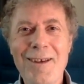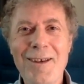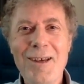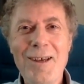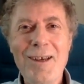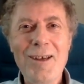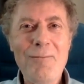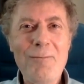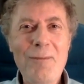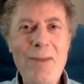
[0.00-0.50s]

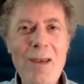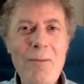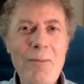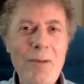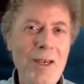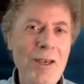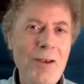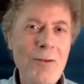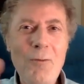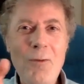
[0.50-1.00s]
Yeah, maybe
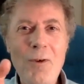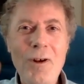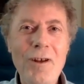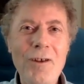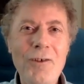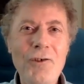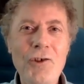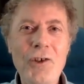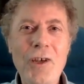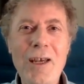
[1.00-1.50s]
you want
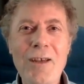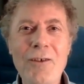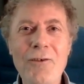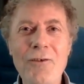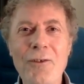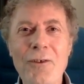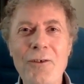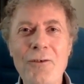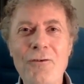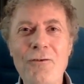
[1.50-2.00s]
to
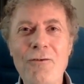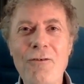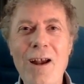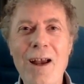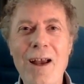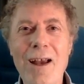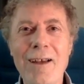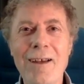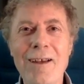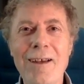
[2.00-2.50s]
change the
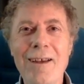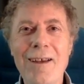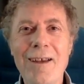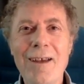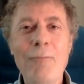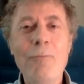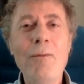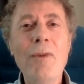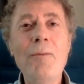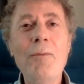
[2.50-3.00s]
track.
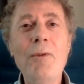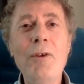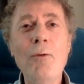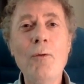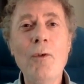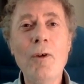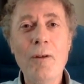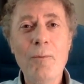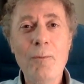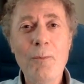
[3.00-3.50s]
Maybe you
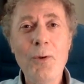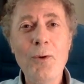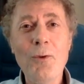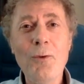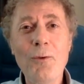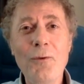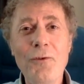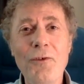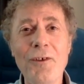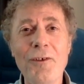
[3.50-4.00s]
want to
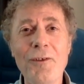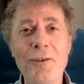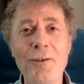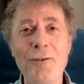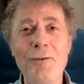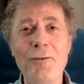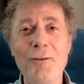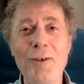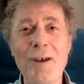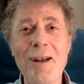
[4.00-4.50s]
pause at
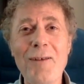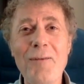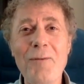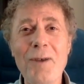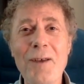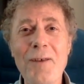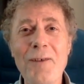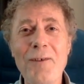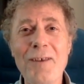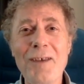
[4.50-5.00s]
the
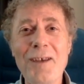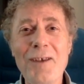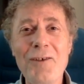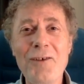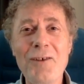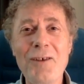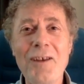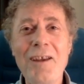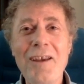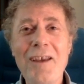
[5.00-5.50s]
railway
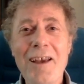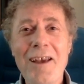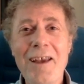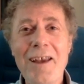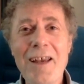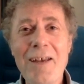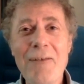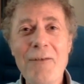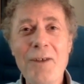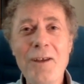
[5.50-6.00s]
station
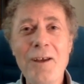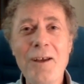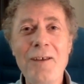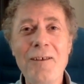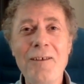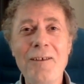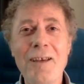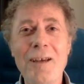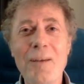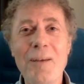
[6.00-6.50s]
and have a
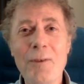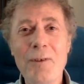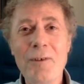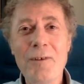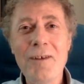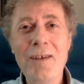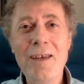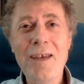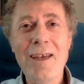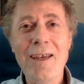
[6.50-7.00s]
nice cup of
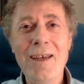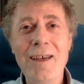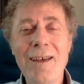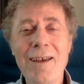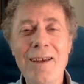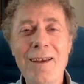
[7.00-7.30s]
tea.